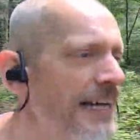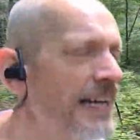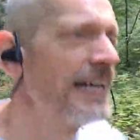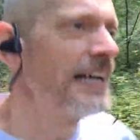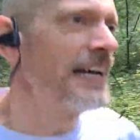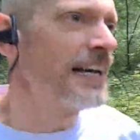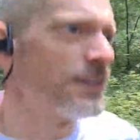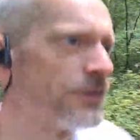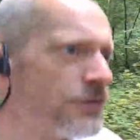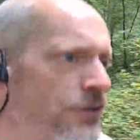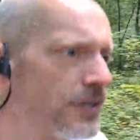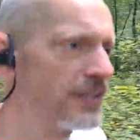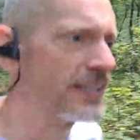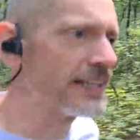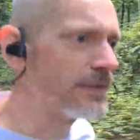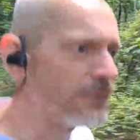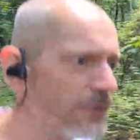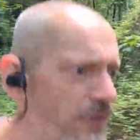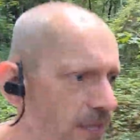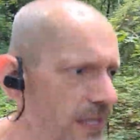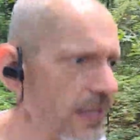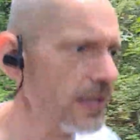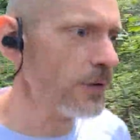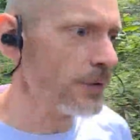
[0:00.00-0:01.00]
and try to give you
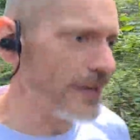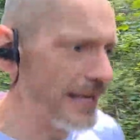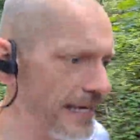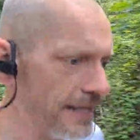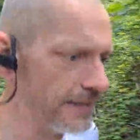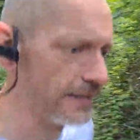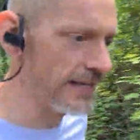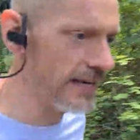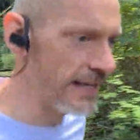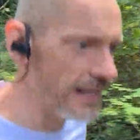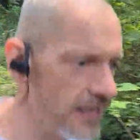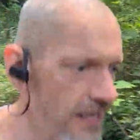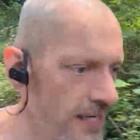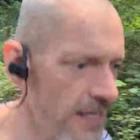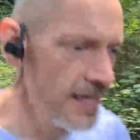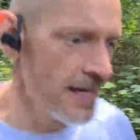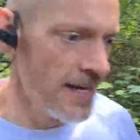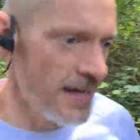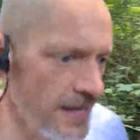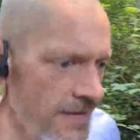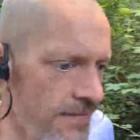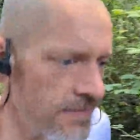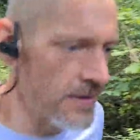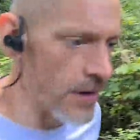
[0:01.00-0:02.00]
the lowdown
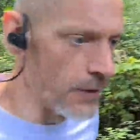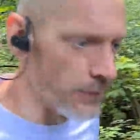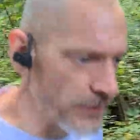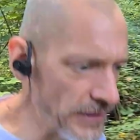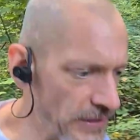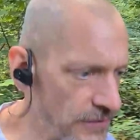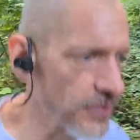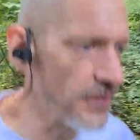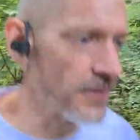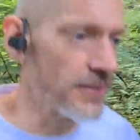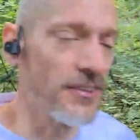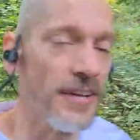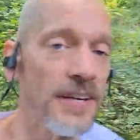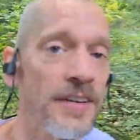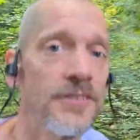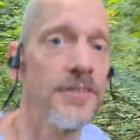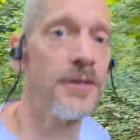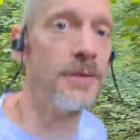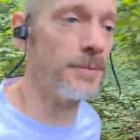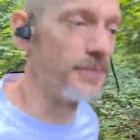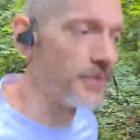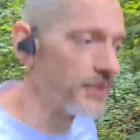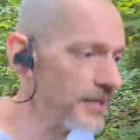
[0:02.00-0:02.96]
of each of the systems.